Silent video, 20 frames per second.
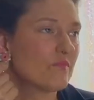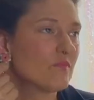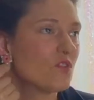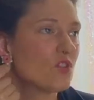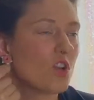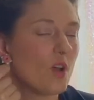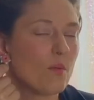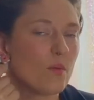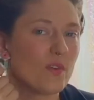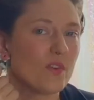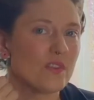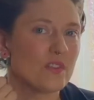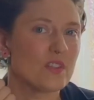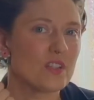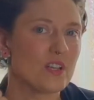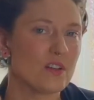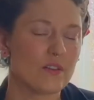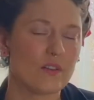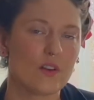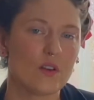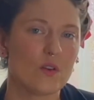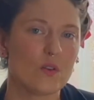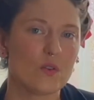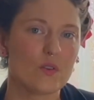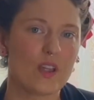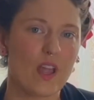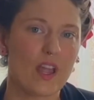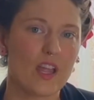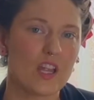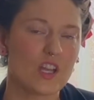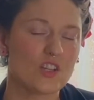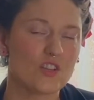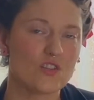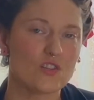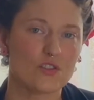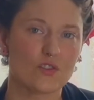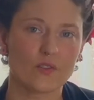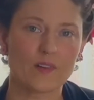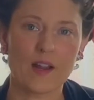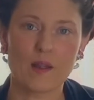00 gauge
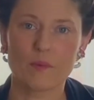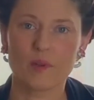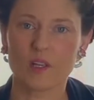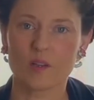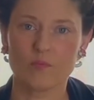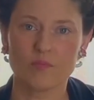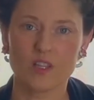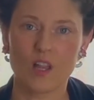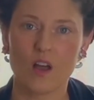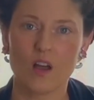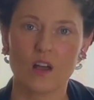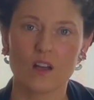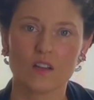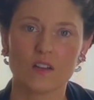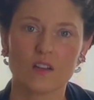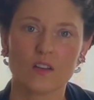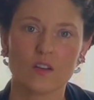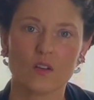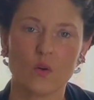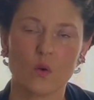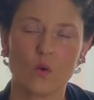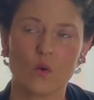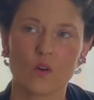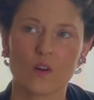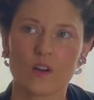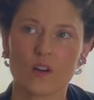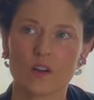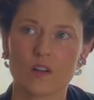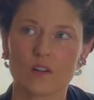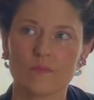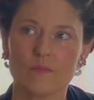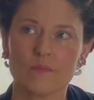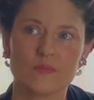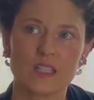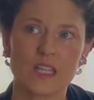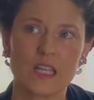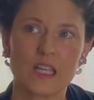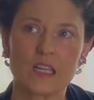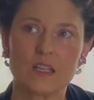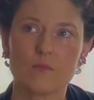ceramic plug, or
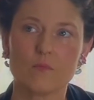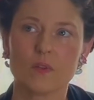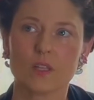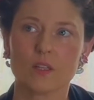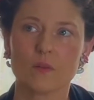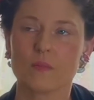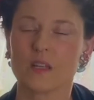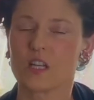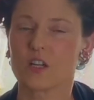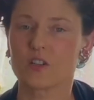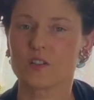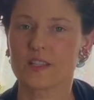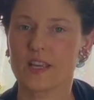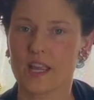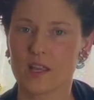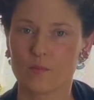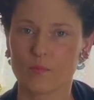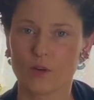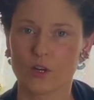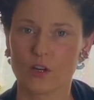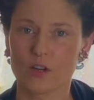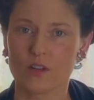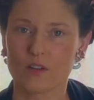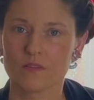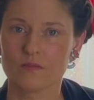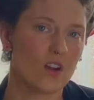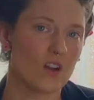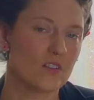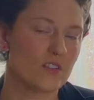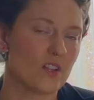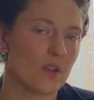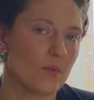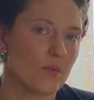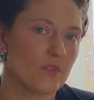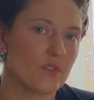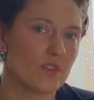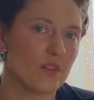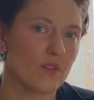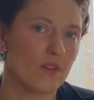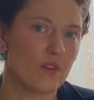10mm taper, or
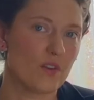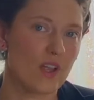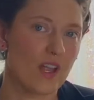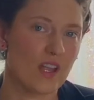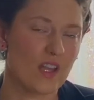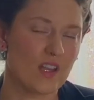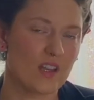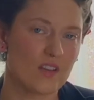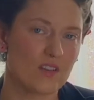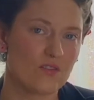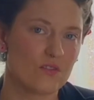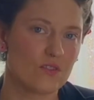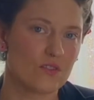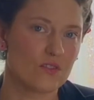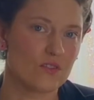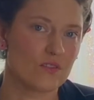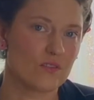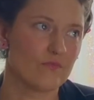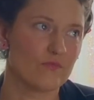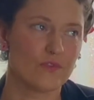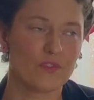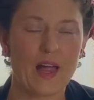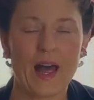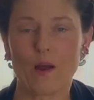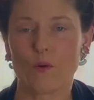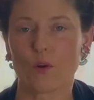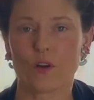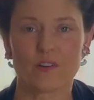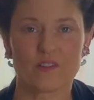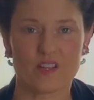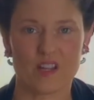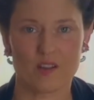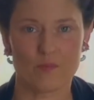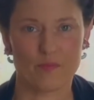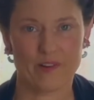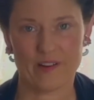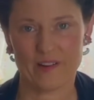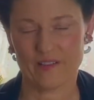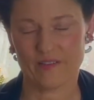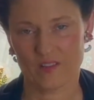00 gauge flower
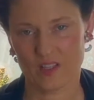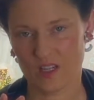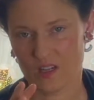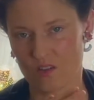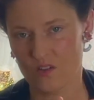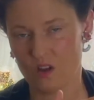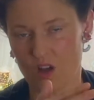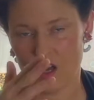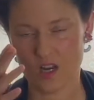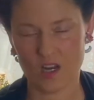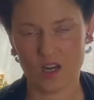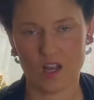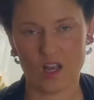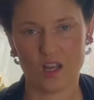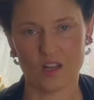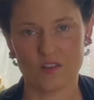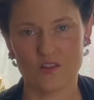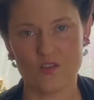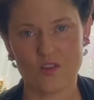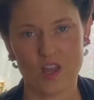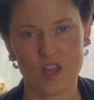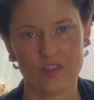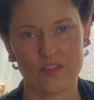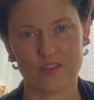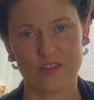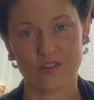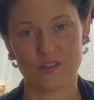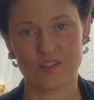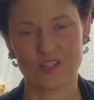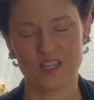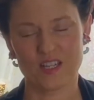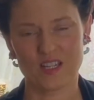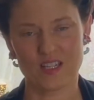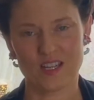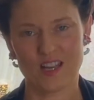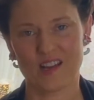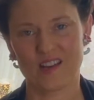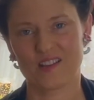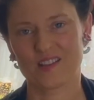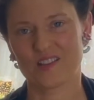taper, you know, on and on. You get 13
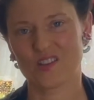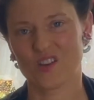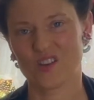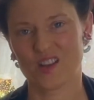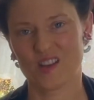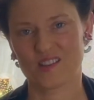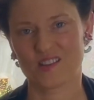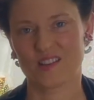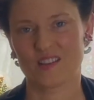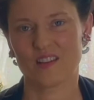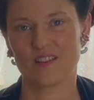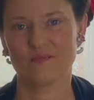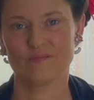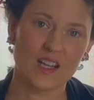tags on Etsy.